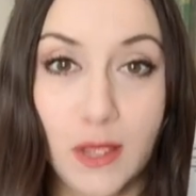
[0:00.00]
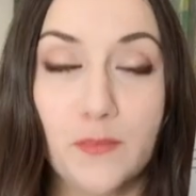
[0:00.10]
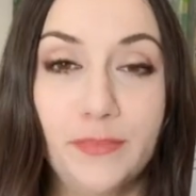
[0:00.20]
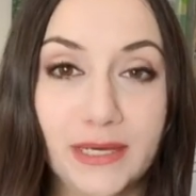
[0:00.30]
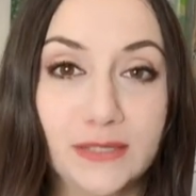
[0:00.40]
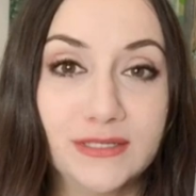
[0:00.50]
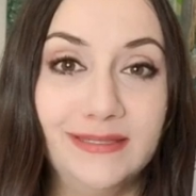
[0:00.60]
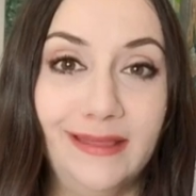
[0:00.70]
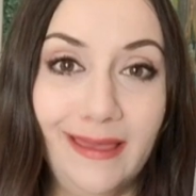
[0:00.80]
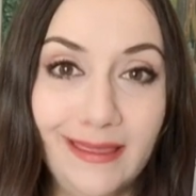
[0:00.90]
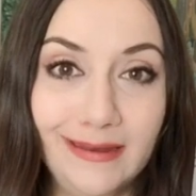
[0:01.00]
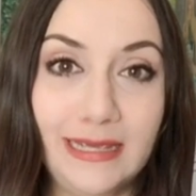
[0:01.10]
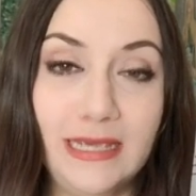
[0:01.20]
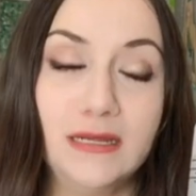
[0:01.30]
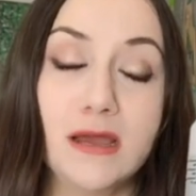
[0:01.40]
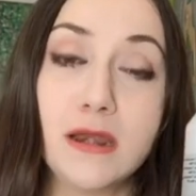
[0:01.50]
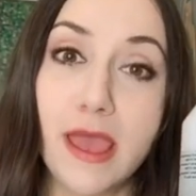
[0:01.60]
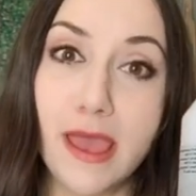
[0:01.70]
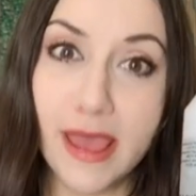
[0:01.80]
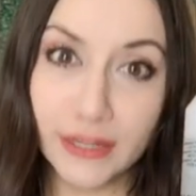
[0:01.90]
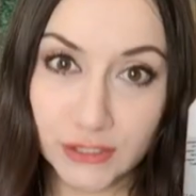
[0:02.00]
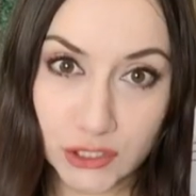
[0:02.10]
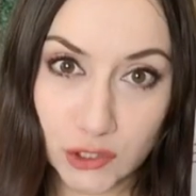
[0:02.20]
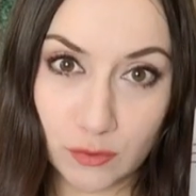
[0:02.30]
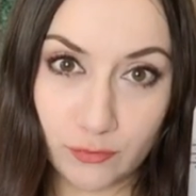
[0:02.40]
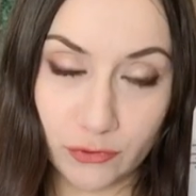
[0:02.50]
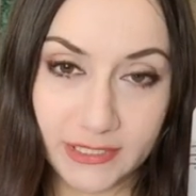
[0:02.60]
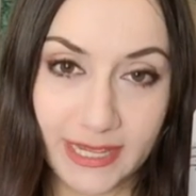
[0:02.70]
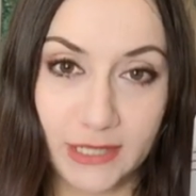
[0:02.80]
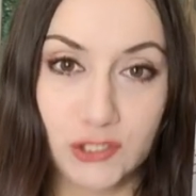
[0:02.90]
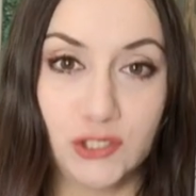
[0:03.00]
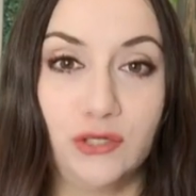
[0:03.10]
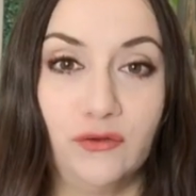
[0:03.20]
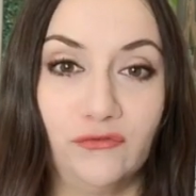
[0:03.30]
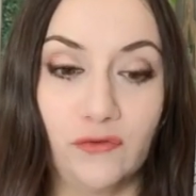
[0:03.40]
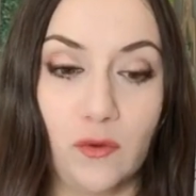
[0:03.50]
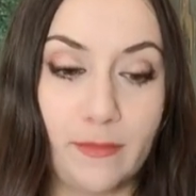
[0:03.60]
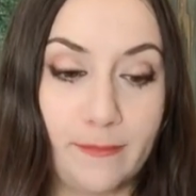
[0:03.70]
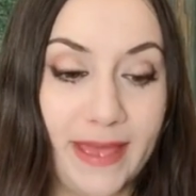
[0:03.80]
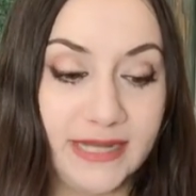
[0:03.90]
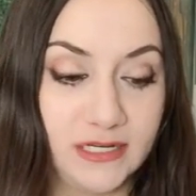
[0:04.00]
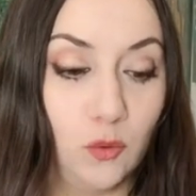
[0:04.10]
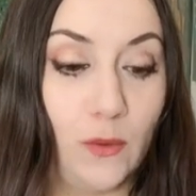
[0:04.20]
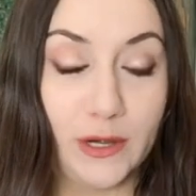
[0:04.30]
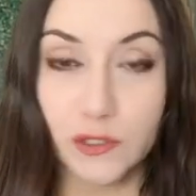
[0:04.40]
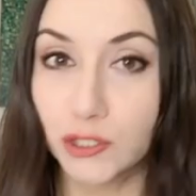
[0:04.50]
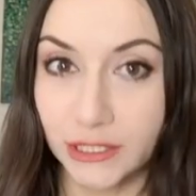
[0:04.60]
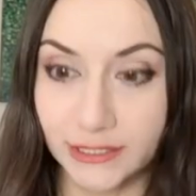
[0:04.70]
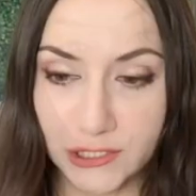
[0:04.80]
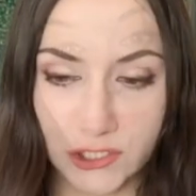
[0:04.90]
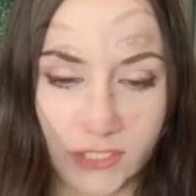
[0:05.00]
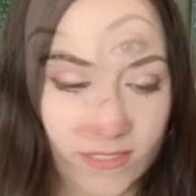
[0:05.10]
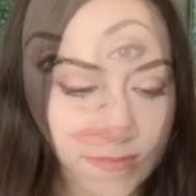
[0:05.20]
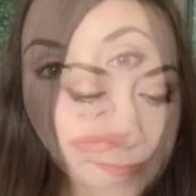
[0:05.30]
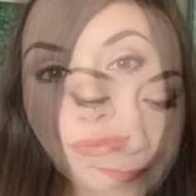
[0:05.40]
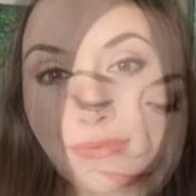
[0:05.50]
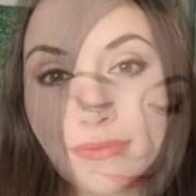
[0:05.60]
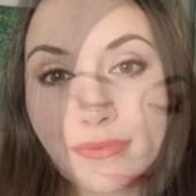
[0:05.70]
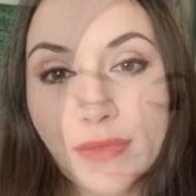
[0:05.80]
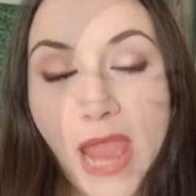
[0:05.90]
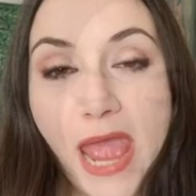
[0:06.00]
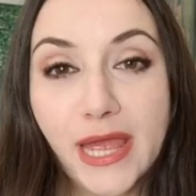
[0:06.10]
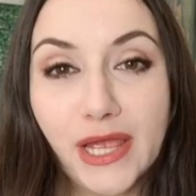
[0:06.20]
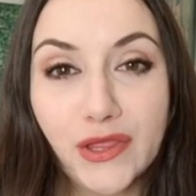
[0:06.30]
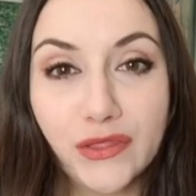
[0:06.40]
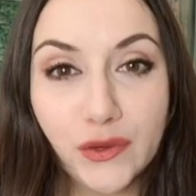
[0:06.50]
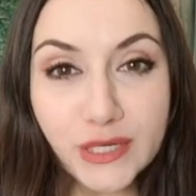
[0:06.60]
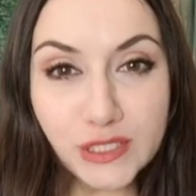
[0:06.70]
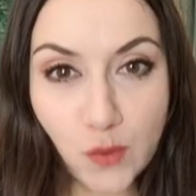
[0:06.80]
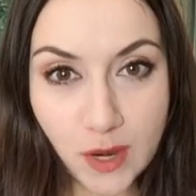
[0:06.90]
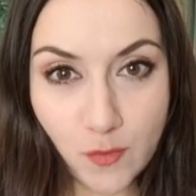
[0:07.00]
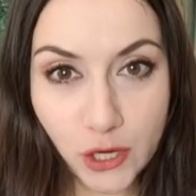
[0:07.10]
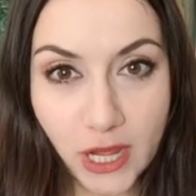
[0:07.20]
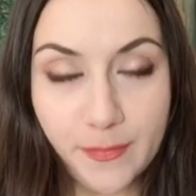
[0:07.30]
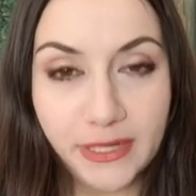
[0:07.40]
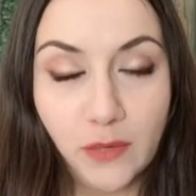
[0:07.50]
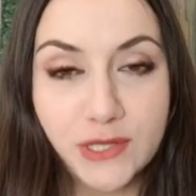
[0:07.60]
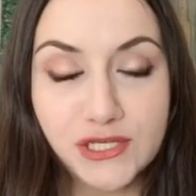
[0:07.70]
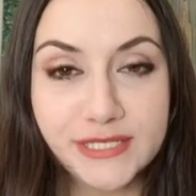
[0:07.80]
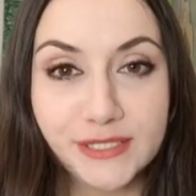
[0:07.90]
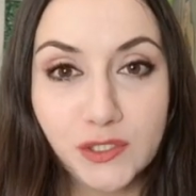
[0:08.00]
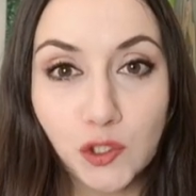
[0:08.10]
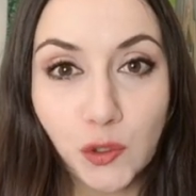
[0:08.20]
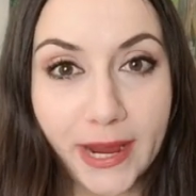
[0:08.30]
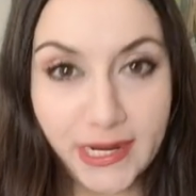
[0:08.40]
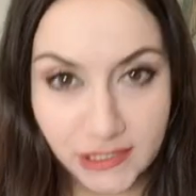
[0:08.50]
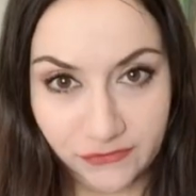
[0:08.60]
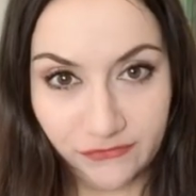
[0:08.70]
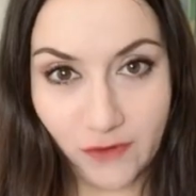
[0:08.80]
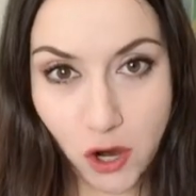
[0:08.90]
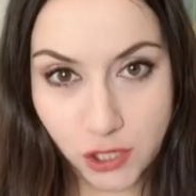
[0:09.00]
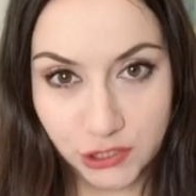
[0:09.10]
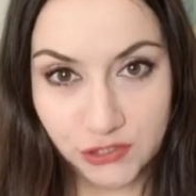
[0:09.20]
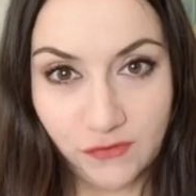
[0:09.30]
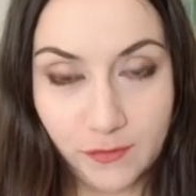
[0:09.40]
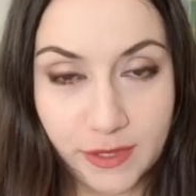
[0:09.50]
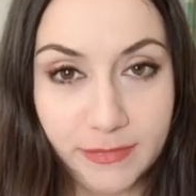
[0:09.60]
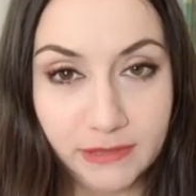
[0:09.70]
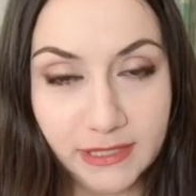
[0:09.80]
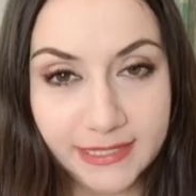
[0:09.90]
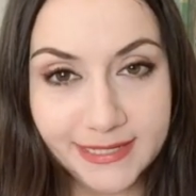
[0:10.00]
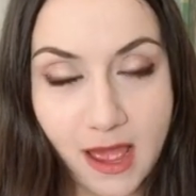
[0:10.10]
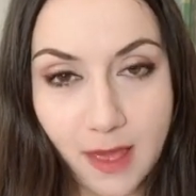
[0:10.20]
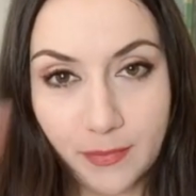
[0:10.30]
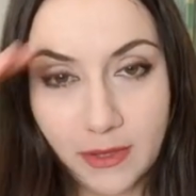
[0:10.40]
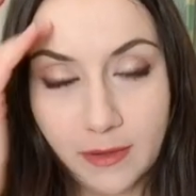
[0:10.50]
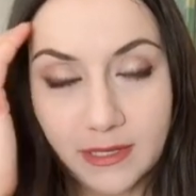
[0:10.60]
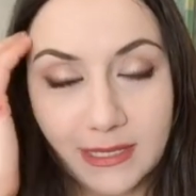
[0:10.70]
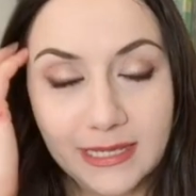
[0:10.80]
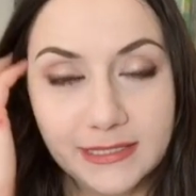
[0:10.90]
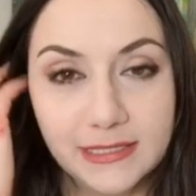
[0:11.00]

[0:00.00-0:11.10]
because they need an extra protection from bad weather conditions. There is one more company which has a great varnish from the milky type. It